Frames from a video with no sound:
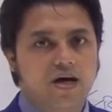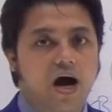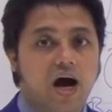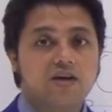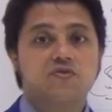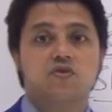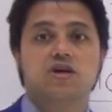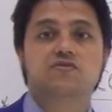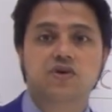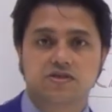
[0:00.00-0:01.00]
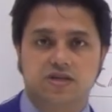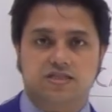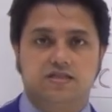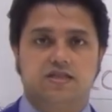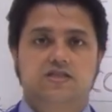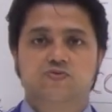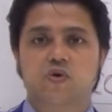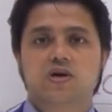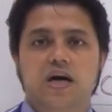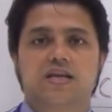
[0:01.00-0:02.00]
I for infiltration, that is
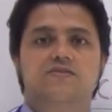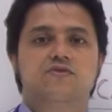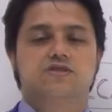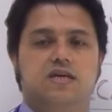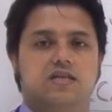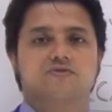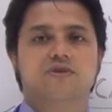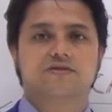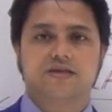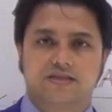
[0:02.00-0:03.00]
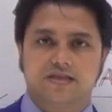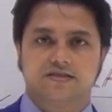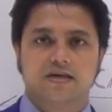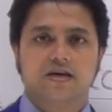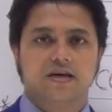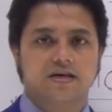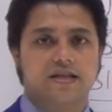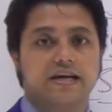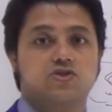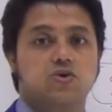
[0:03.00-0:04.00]
focal lymphocyte infiltrations in
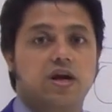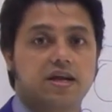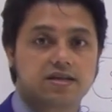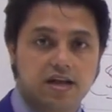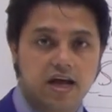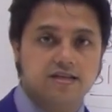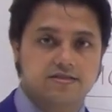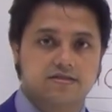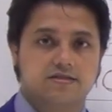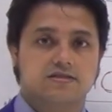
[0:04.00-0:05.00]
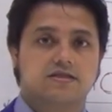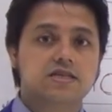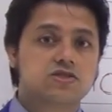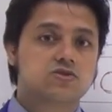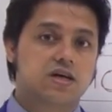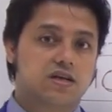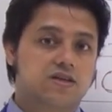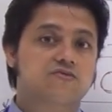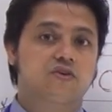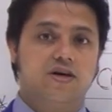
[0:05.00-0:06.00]
the exocrine glands. This leads to the
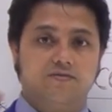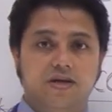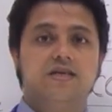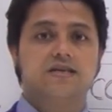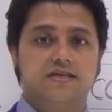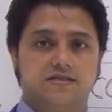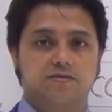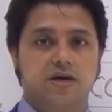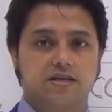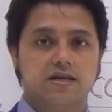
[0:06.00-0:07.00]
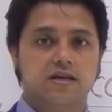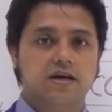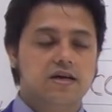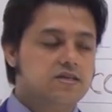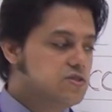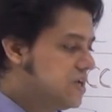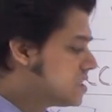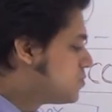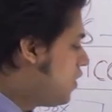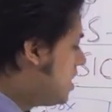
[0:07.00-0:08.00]
lymphoid malignancy, my dear. So
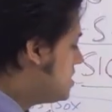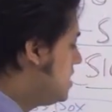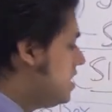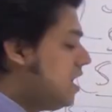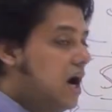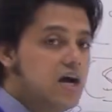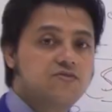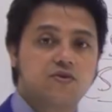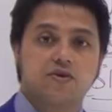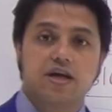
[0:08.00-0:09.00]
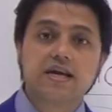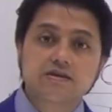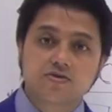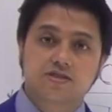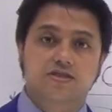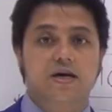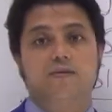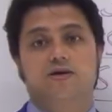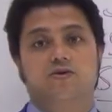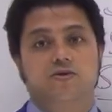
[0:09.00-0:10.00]
next point, I for increased
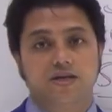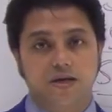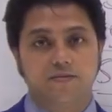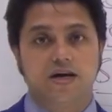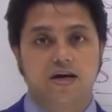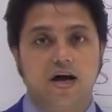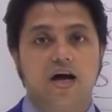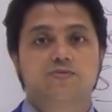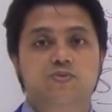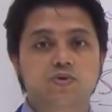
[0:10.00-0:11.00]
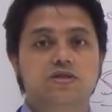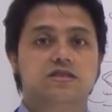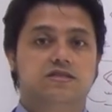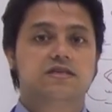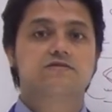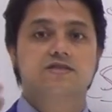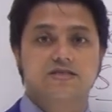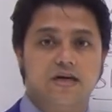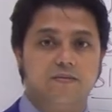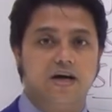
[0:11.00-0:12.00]
gamma globulinemia. I put the
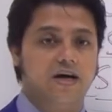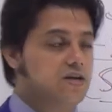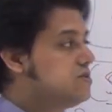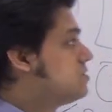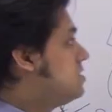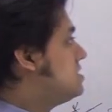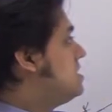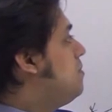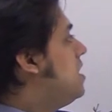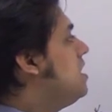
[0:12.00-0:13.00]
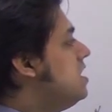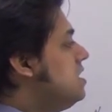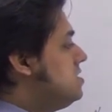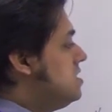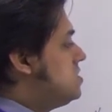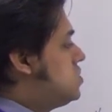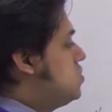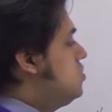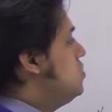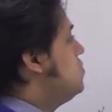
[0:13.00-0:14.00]
increased gamma and also the zama, these
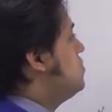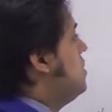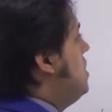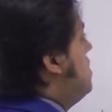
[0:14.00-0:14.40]
two